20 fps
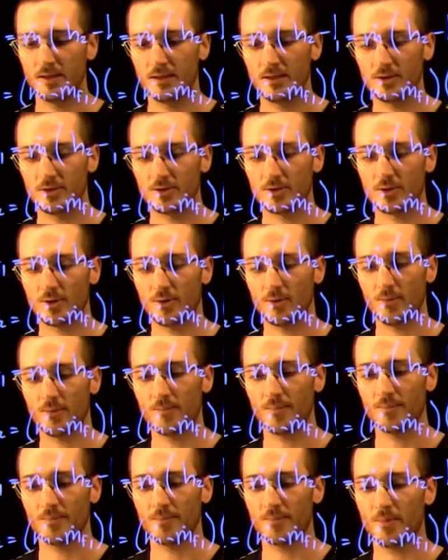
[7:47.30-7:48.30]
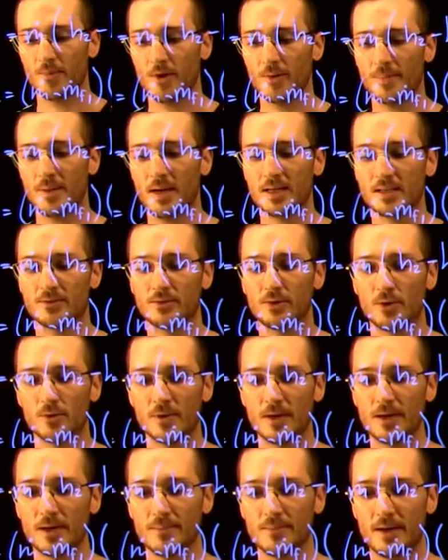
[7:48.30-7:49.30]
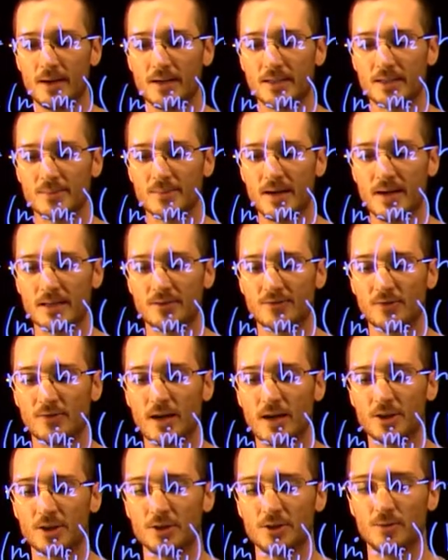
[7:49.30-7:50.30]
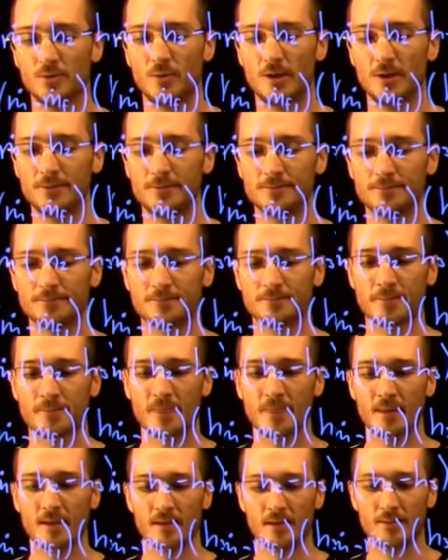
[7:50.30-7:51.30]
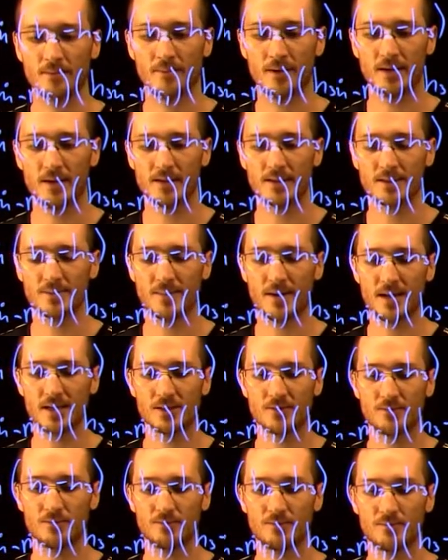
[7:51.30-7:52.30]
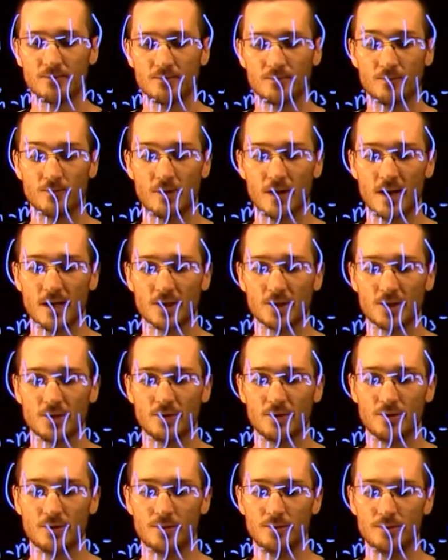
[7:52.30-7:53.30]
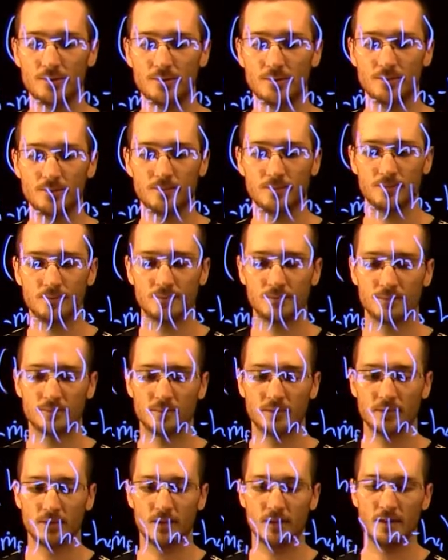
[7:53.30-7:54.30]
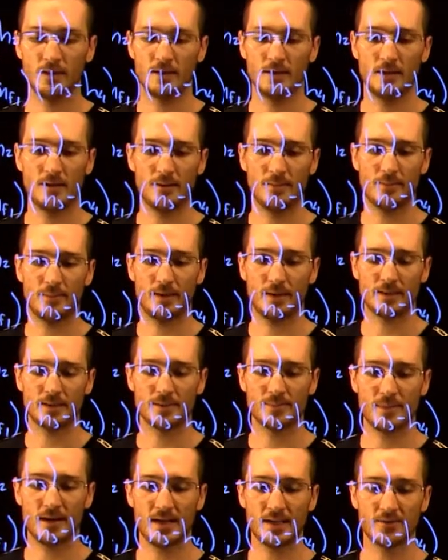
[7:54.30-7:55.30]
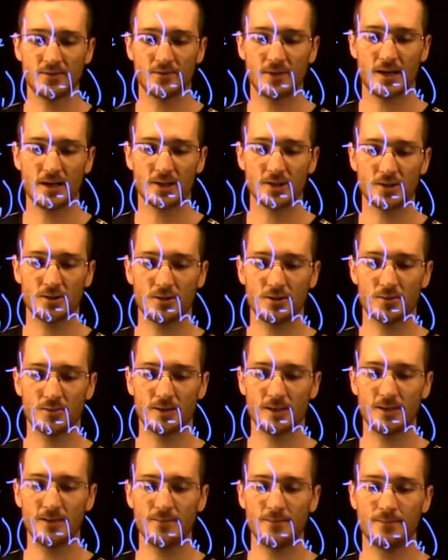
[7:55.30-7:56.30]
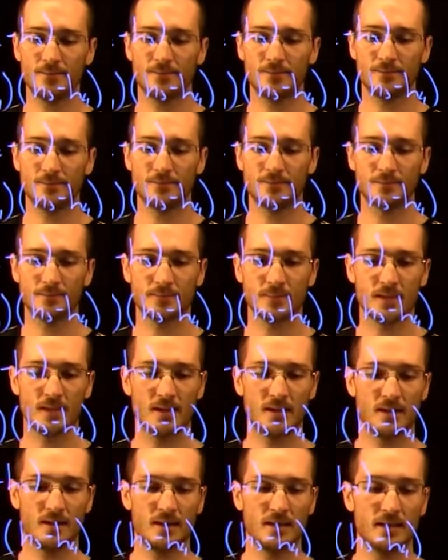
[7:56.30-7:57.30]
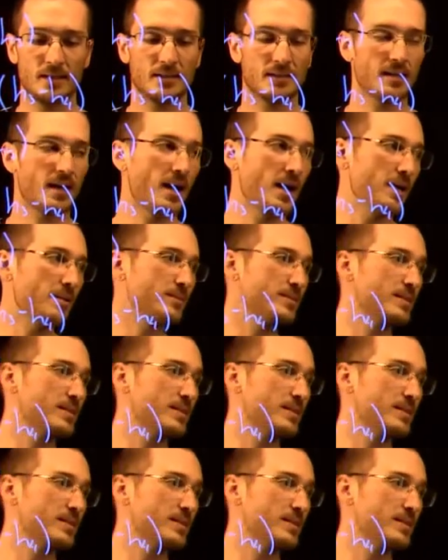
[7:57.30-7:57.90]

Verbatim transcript: So our mass flow rate minus mass fraction 1, minus mass fraction 2, minus mass fraction 3, times